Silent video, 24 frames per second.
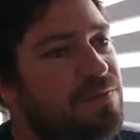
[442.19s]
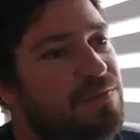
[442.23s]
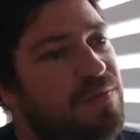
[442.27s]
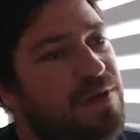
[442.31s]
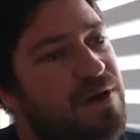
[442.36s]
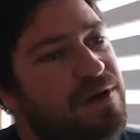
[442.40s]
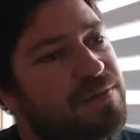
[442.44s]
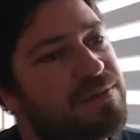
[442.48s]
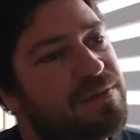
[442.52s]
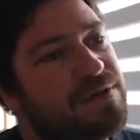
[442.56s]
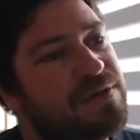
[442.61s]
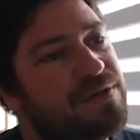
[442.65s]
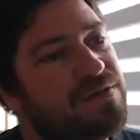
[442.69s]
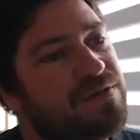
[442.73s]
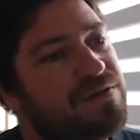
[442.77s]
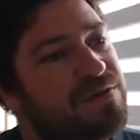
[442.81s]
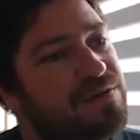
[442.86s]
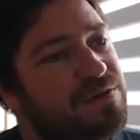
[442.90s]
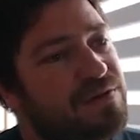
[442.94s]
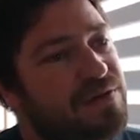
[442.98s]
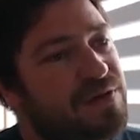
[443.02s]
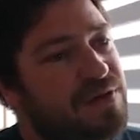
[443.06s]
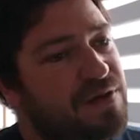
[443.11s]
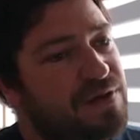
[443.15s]
what I'm gonna
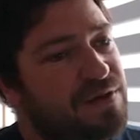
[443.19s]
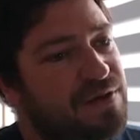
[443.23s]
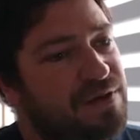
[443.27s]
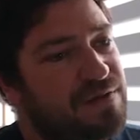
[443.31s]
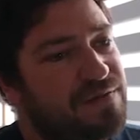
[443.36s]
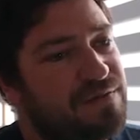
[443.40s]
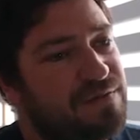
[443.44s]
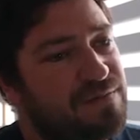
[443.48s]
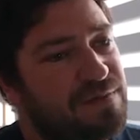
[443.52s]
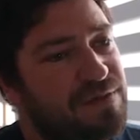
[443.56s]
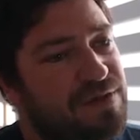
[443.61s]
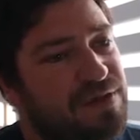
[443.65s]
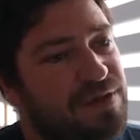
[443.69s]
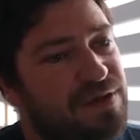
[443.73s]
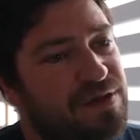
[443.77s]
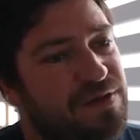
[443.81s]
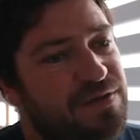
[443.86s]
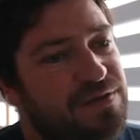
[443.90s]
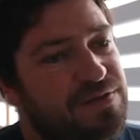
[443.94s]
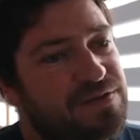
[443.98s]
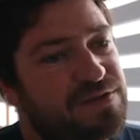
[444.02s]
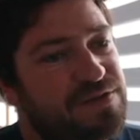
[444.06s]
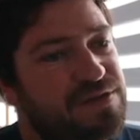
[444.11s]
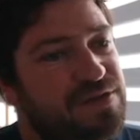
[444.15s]
do here and if I'm gonna
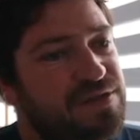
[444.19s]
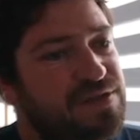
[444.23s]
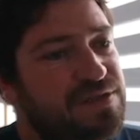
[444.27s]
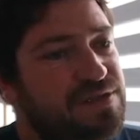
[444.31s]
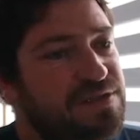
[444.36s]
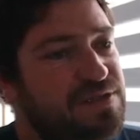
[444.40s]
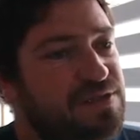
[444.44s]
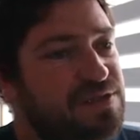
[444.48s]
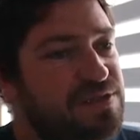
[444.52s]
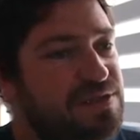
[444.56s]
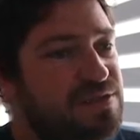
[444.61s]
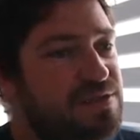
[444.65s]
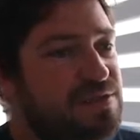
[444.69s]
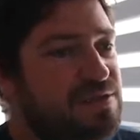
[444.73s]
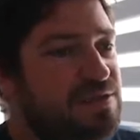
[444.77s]
use this.